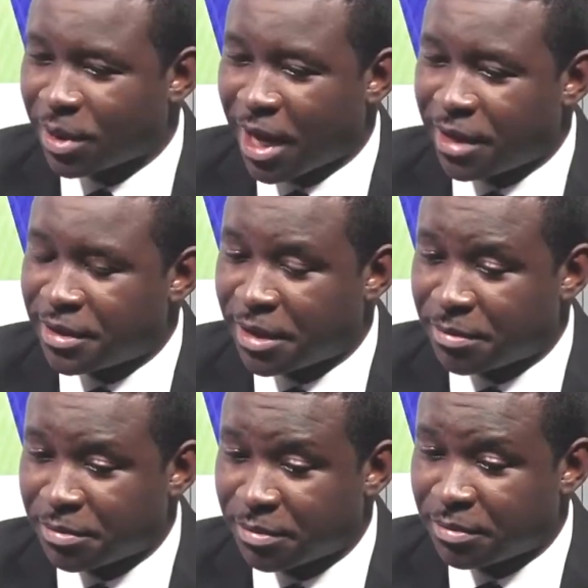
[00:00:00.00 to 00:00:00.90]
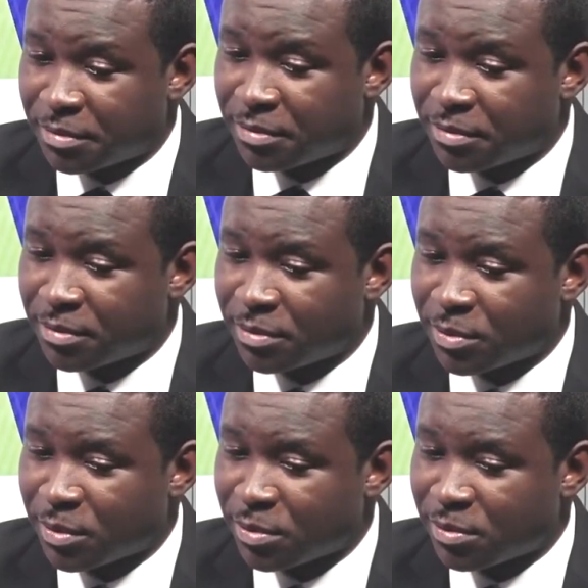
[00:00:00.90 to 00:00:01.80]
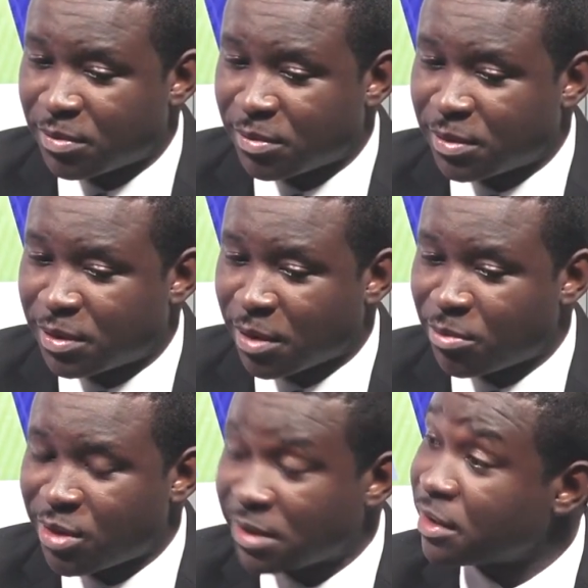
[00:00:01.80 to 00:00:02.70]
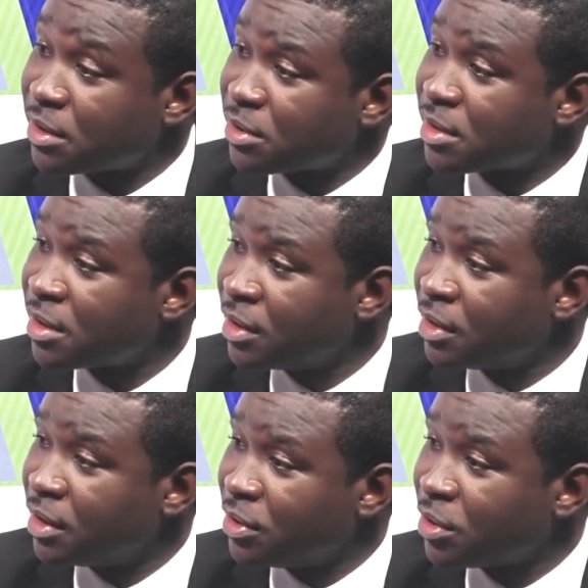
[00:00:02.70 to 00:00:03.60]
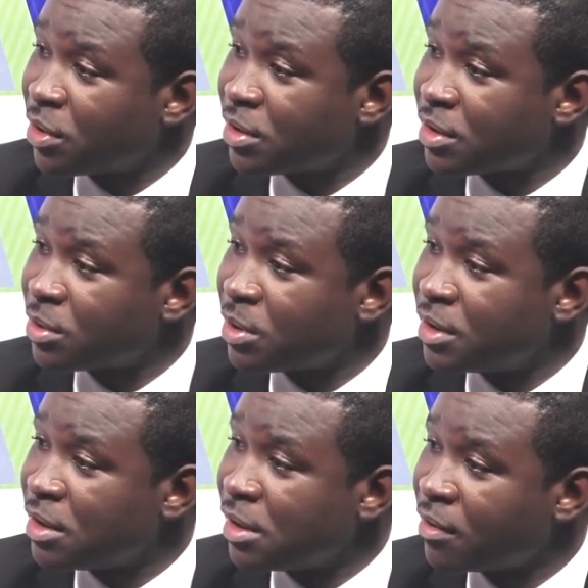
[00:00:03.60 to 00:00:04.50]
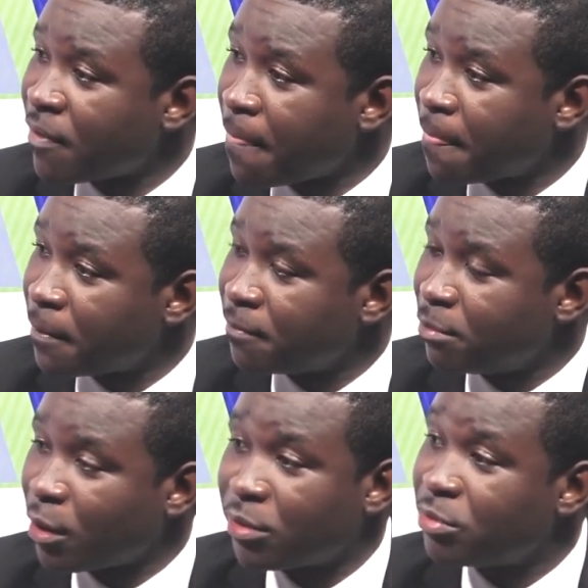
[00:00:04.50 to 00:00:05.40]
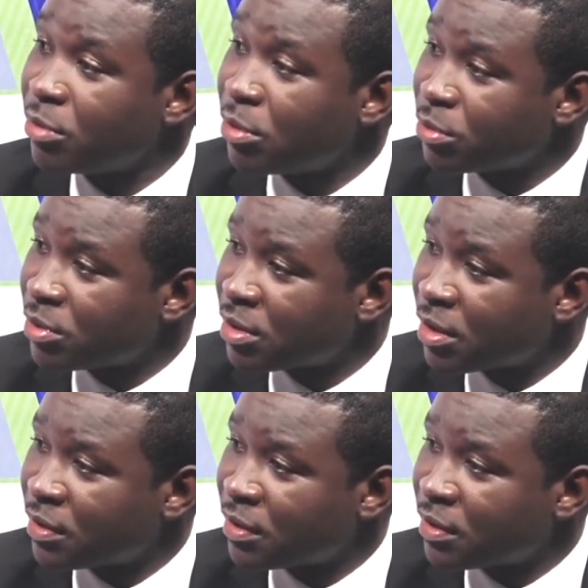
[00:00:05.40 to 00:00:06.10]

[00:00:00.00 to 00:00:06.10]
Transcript: we had um, some residents in your constituency block roads